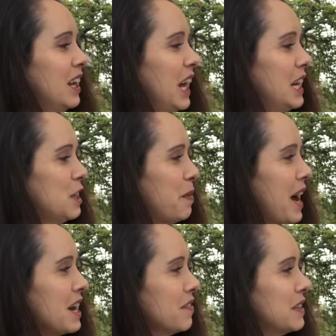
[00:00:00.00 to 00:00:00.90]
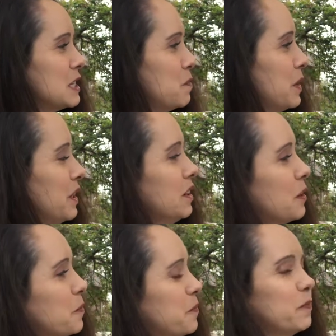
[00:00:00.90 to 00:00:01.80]
And in the back of this book,
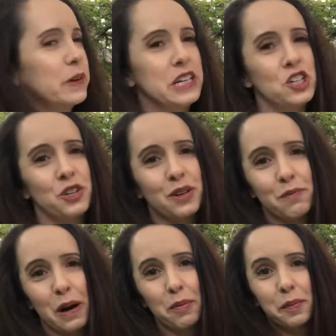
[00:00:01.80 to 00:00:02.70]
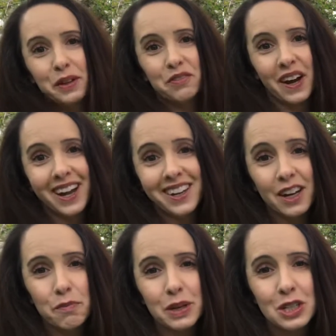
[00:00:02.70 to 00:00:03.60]
which you can probably find at
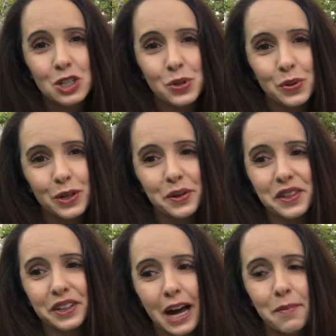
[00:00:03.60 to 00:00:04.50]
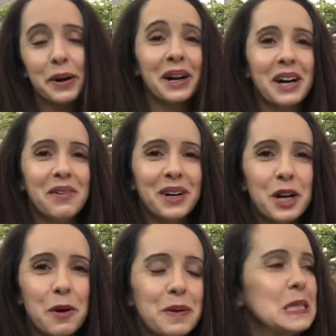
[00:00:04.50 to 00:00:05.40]
a bookstore or the library when it
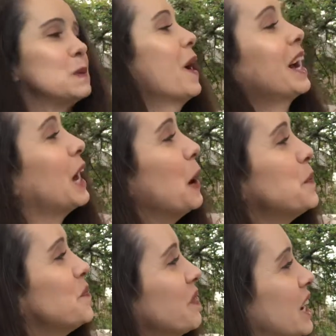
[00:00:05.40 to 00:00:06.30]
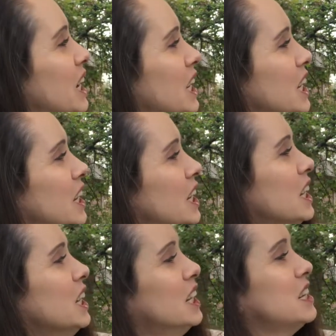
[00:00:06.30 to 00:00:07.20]
opens back up,
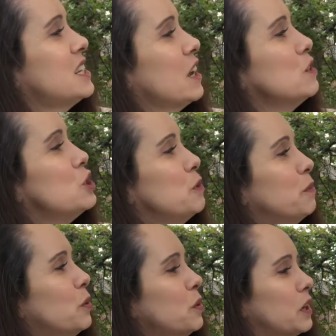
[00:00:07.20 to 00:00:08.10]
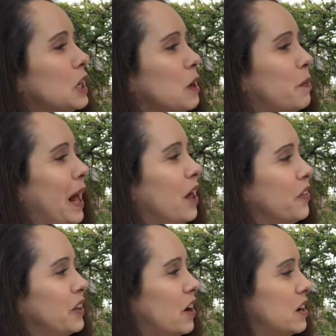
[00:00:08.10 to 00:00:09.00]
it tells you more about
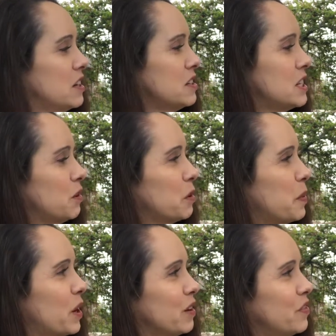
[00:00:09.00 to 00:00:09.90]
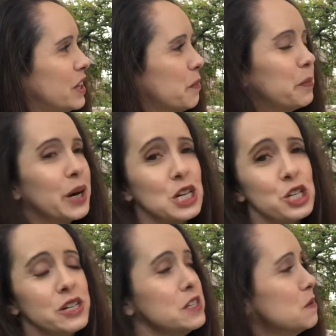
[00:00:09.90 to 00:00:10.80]
the artists that were part of the
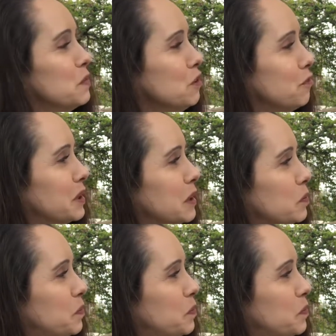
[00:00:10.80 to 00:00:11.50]
Impressionist movement.